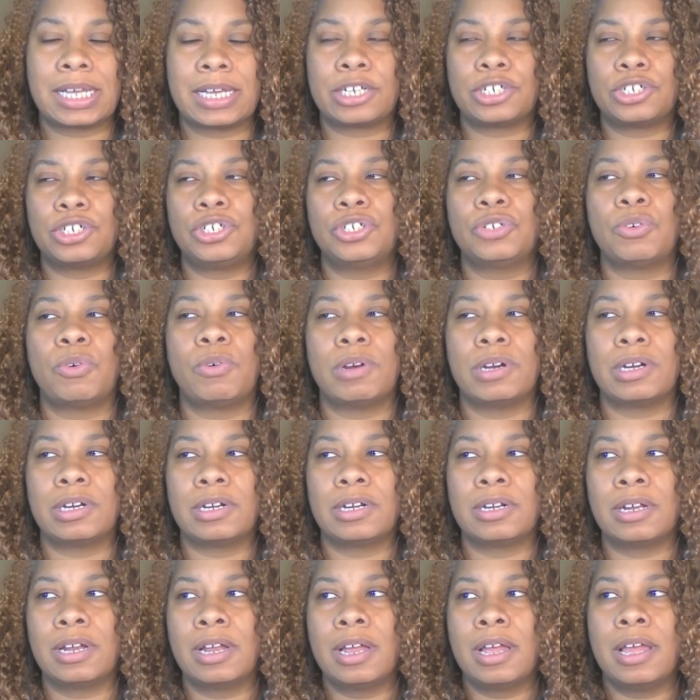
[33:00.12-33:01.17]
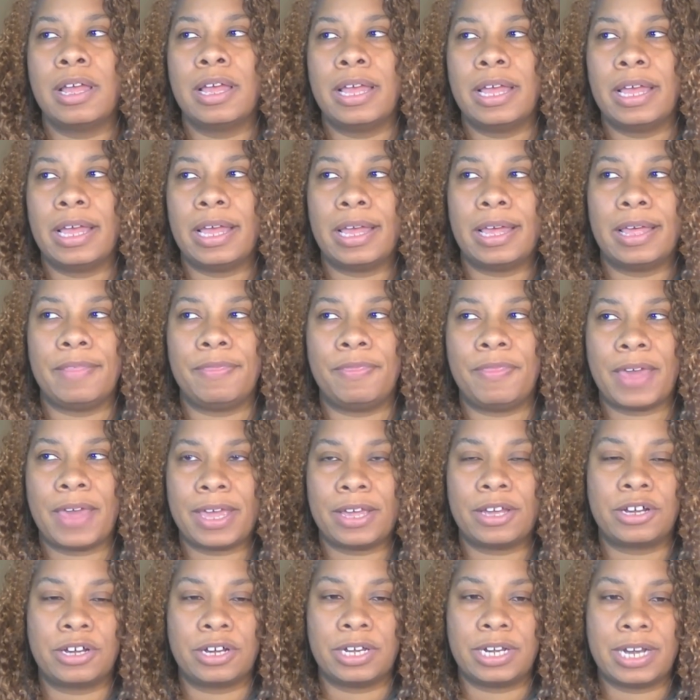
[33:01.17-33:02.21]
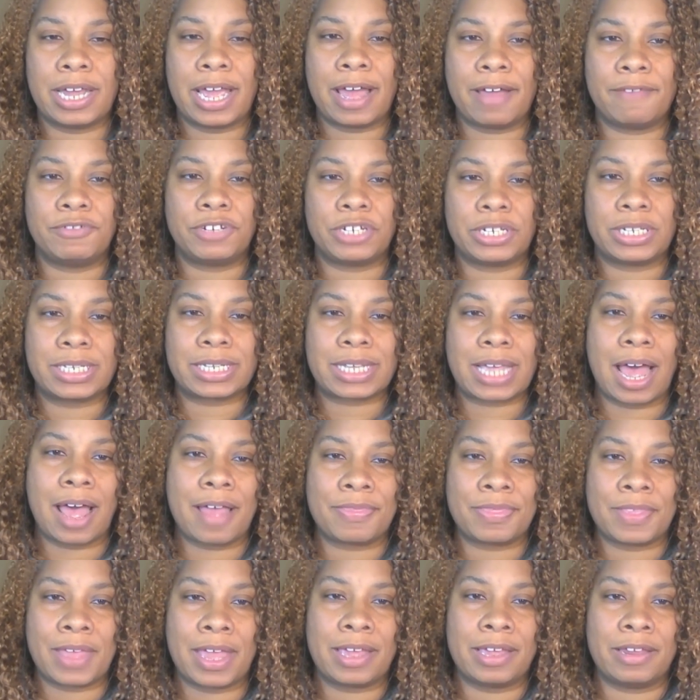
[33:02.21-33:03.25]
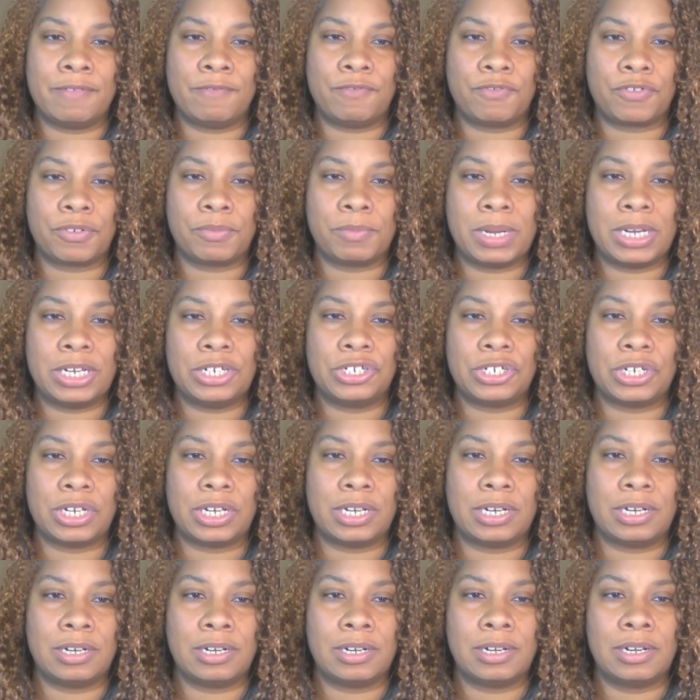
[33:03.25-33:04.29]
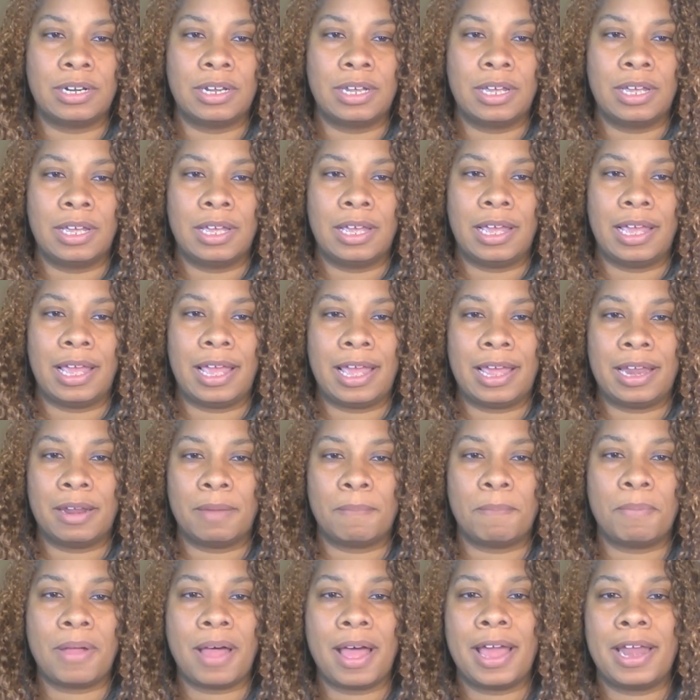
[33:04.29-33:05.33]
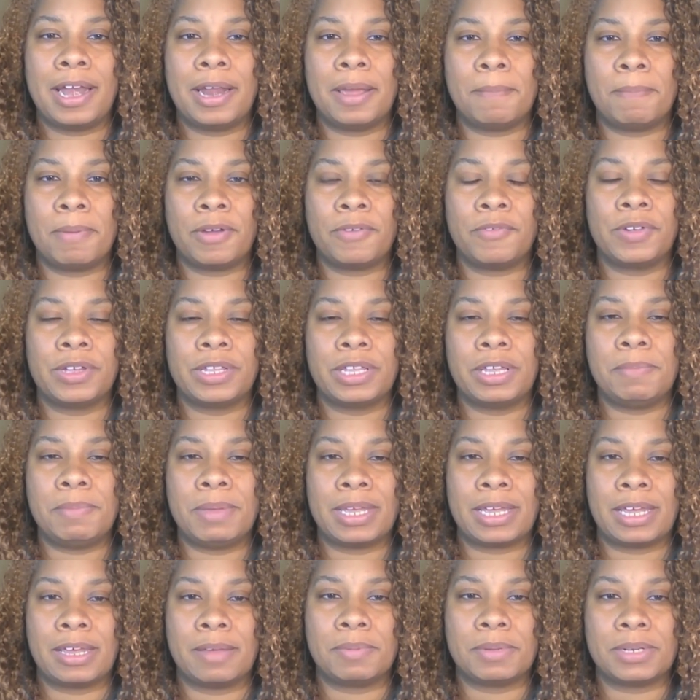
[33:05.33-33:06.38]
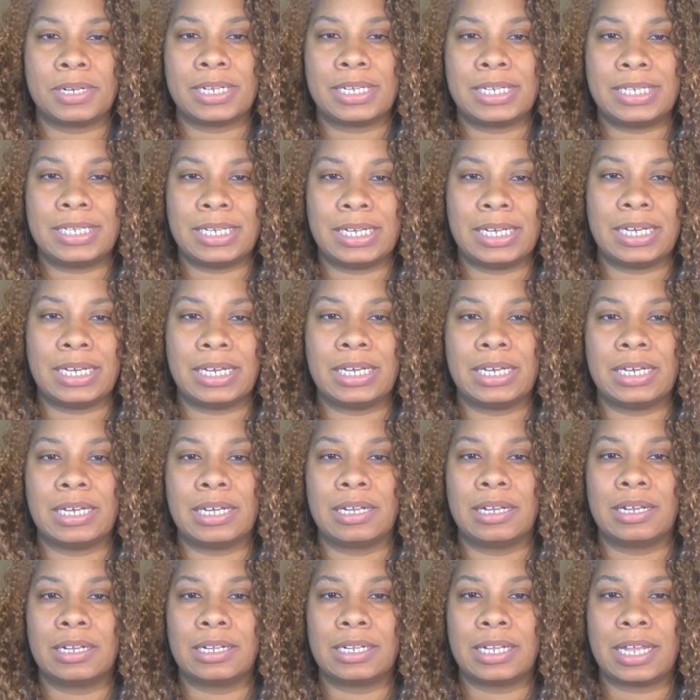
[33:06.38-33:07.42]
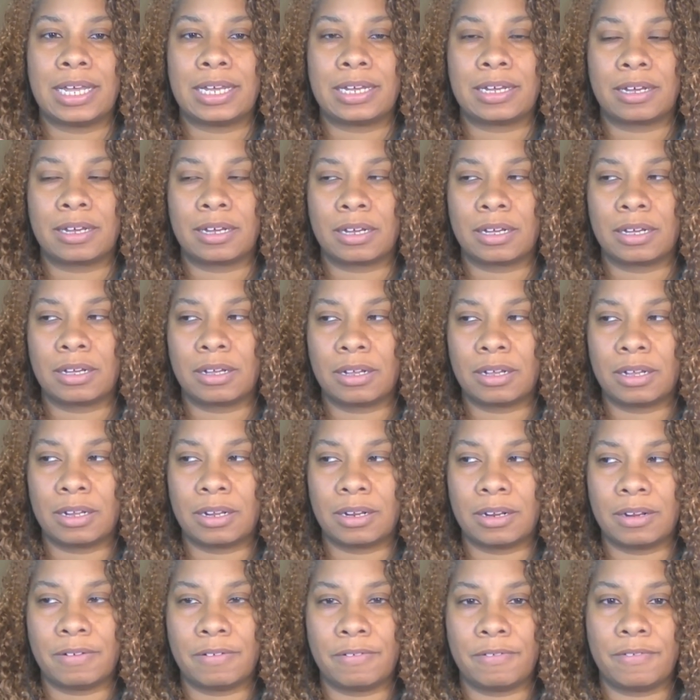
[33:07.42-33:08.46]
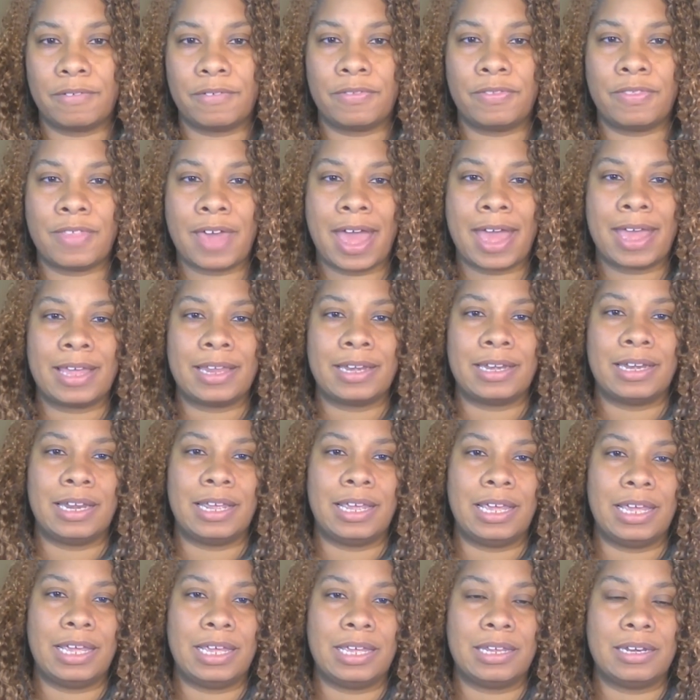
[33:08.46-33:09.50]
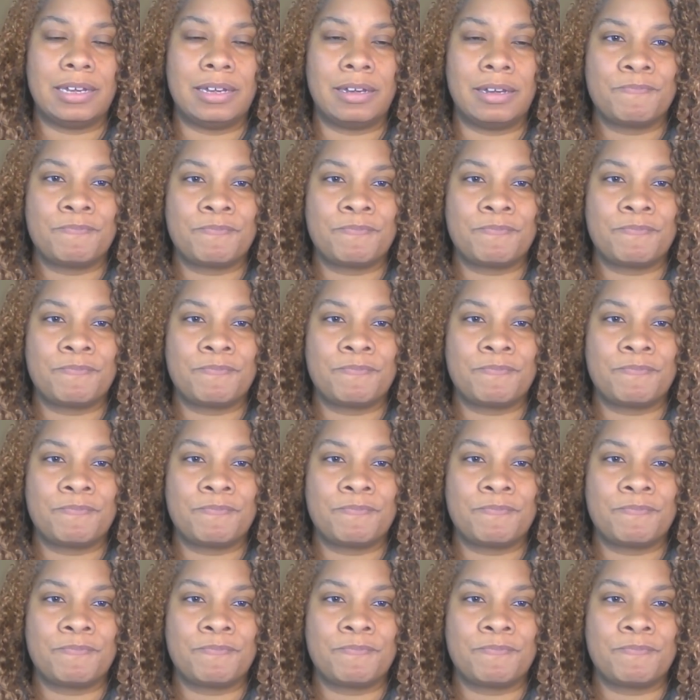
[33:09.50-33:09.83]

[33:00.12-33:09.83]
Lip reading: like, sure, they could have just gotten that information and applied it, but really being able to see like that in